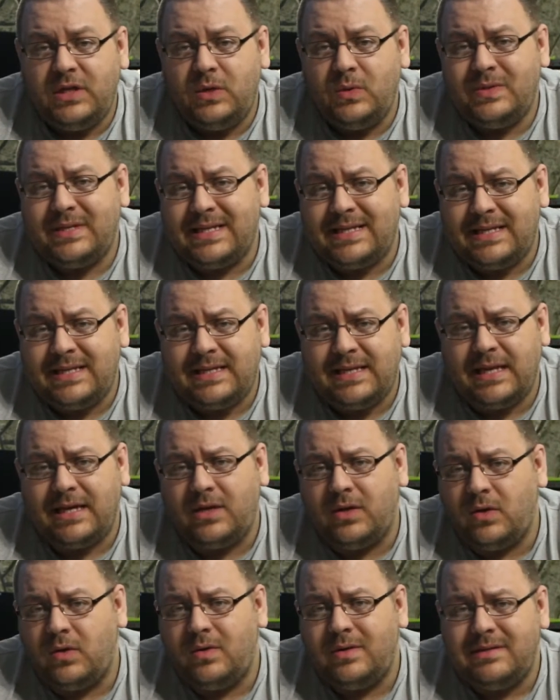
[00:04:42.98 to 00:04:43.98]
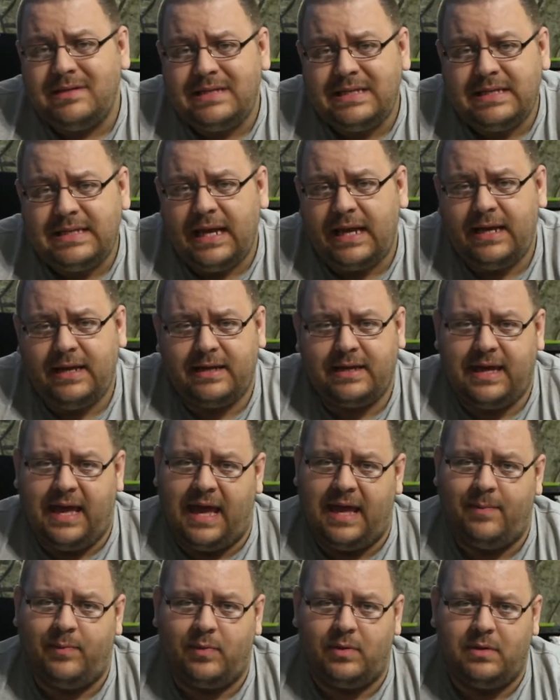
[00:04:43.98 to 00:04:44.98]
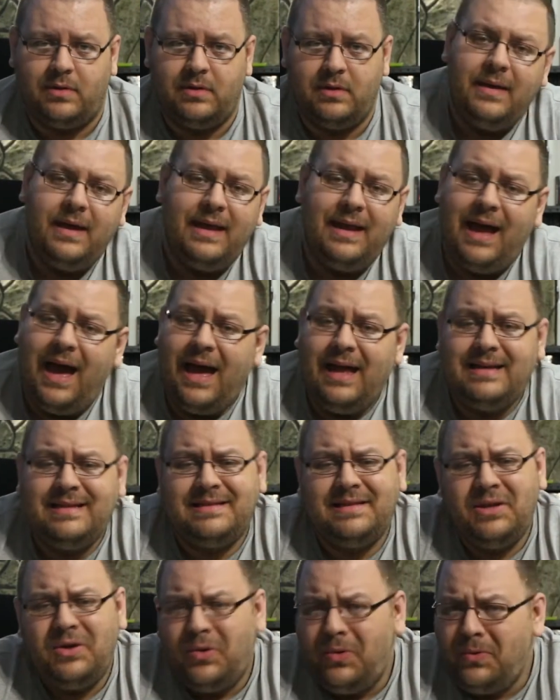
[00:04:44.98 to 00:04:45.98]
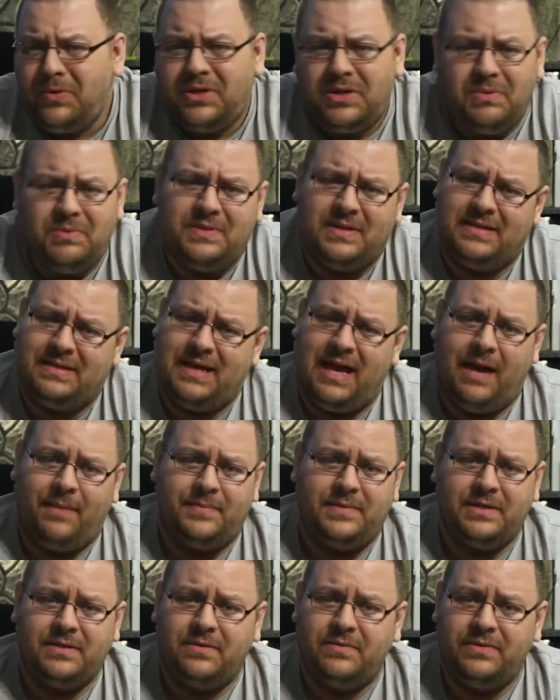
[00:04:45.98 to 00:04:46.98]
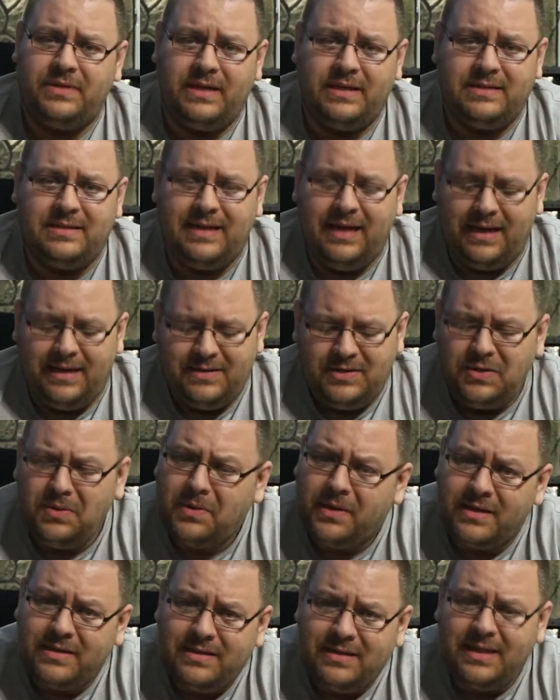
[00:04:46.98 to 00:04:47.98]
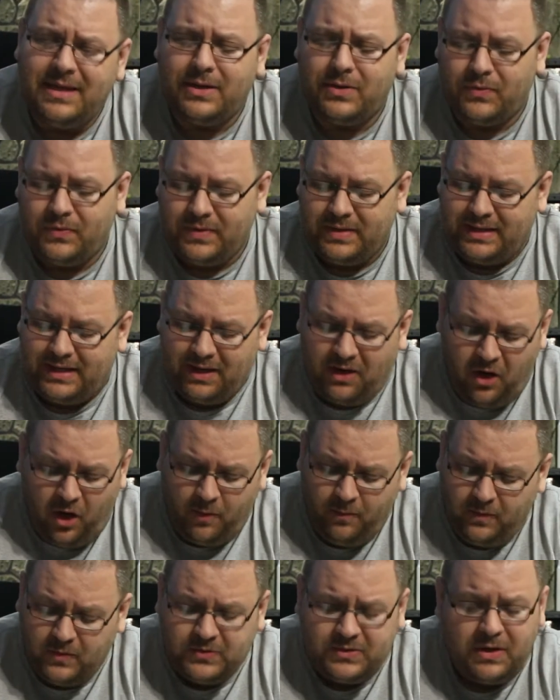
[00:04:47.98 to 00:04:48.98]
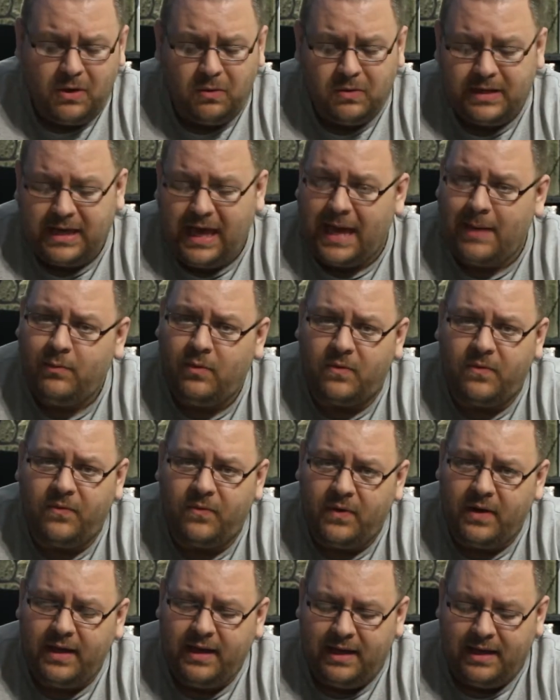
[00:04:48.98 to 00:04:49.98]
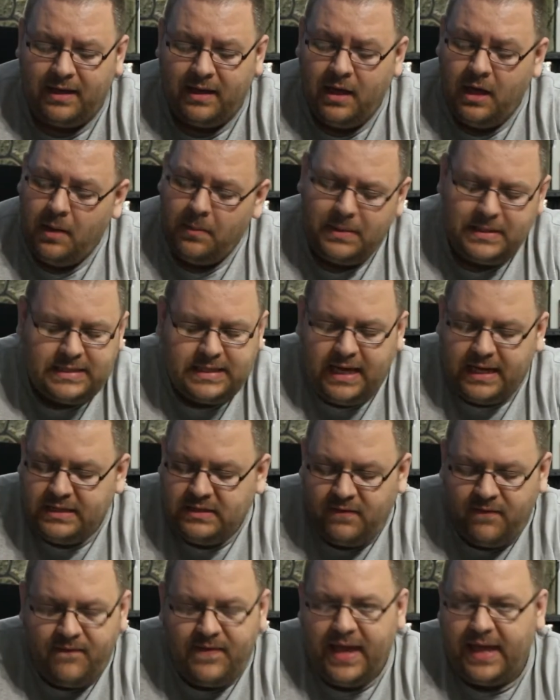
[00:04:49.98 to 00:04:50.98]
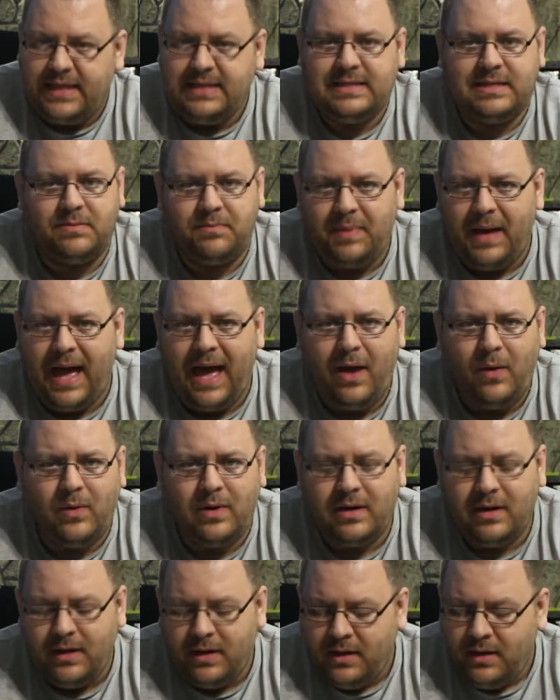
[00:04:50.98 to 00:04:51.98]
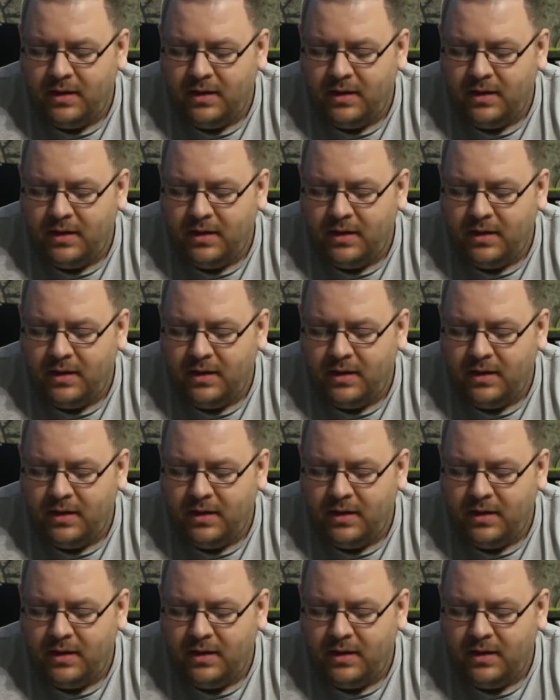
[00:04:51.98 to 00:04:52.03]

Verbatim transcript: use a single SATA cable. And honestly, who uses optical these days? You could literally almost go cable free. Besides fans and power,